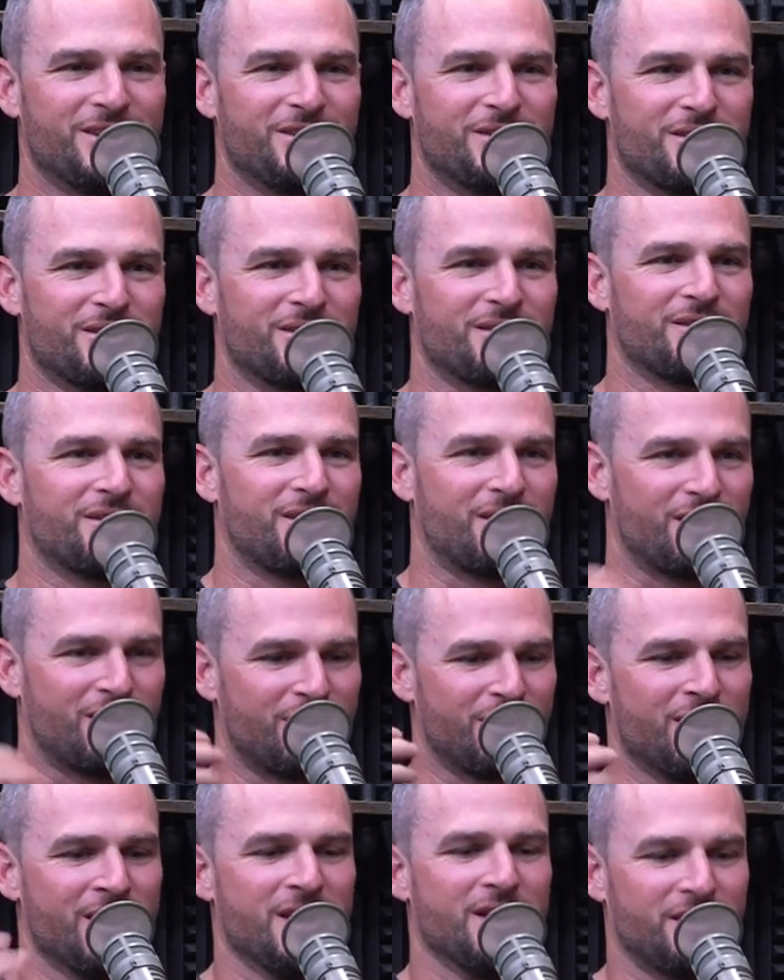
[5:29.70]
their,
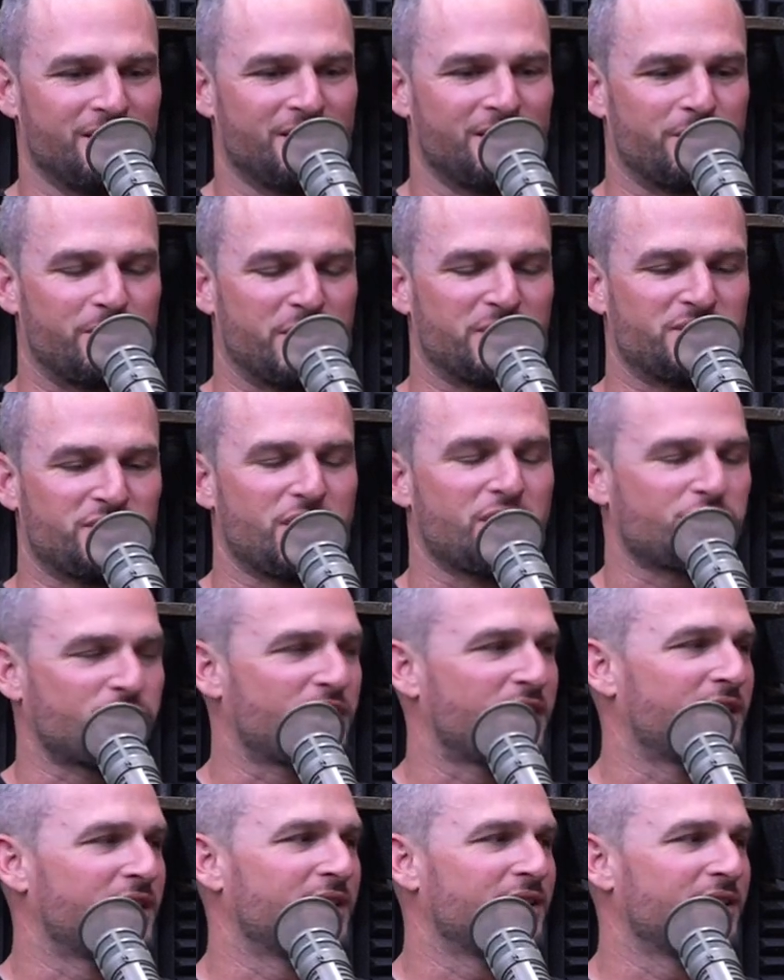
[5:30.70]
their, their,
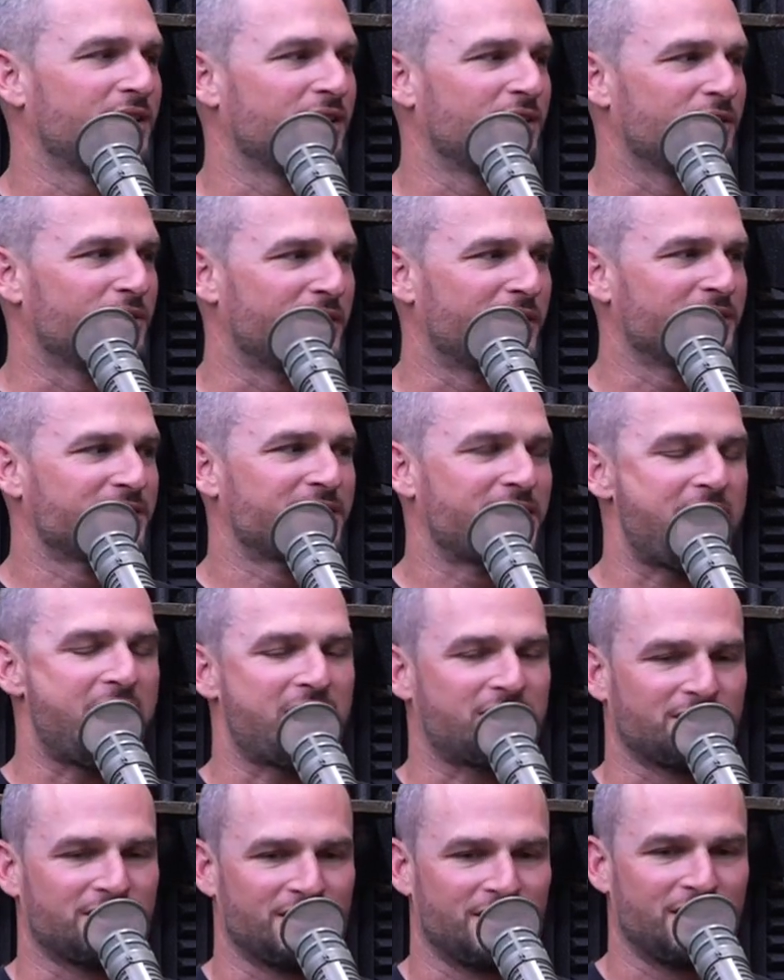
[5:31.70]
position, you yeah. know,
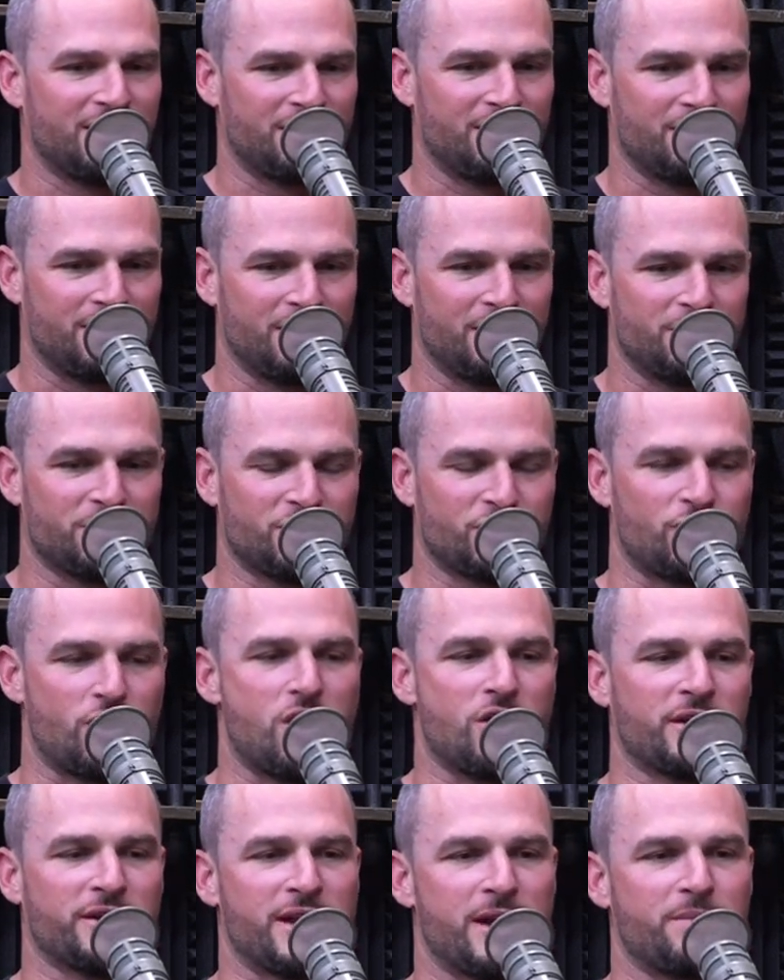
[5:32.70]
intact and, and, and
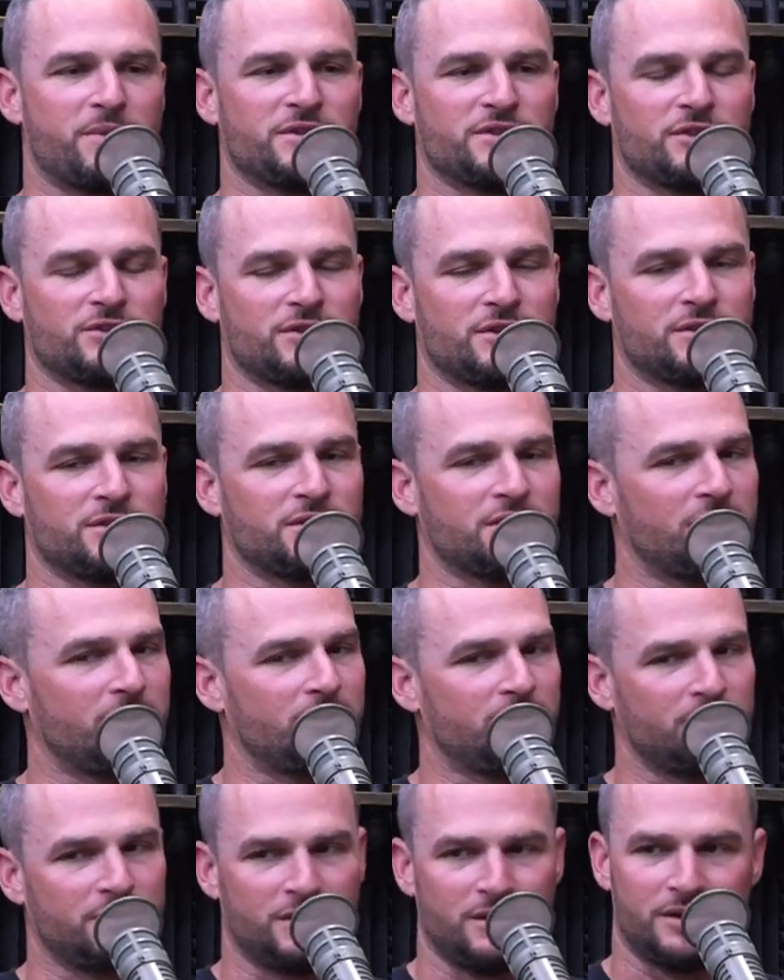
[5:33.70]
strong in that position.
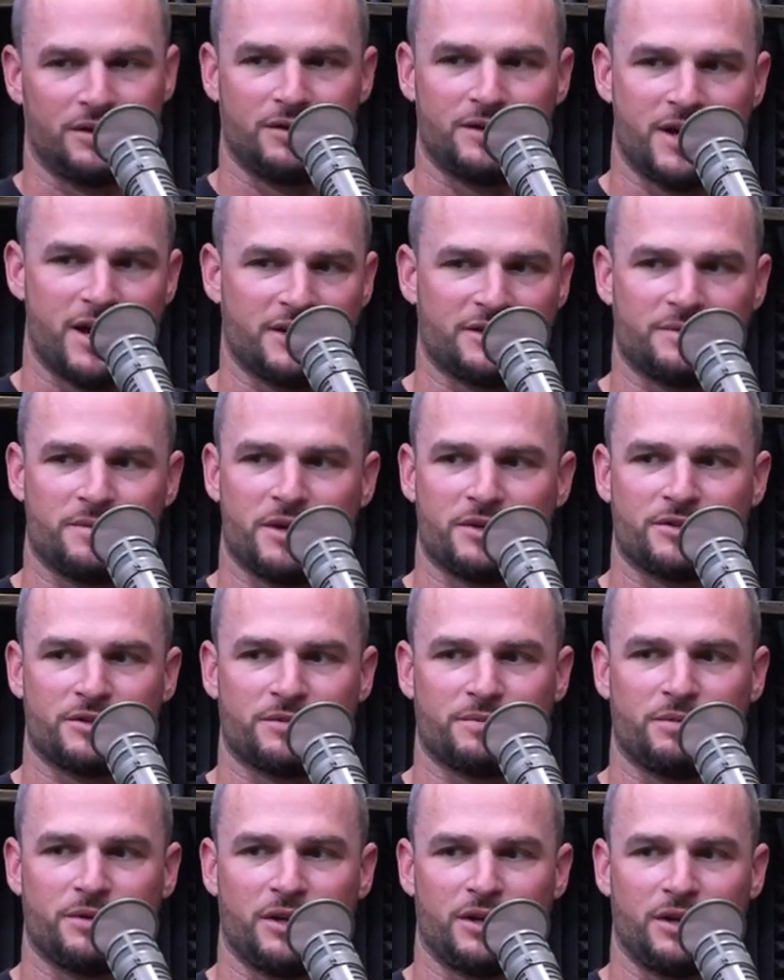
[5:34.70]
So, you know, isometrics play a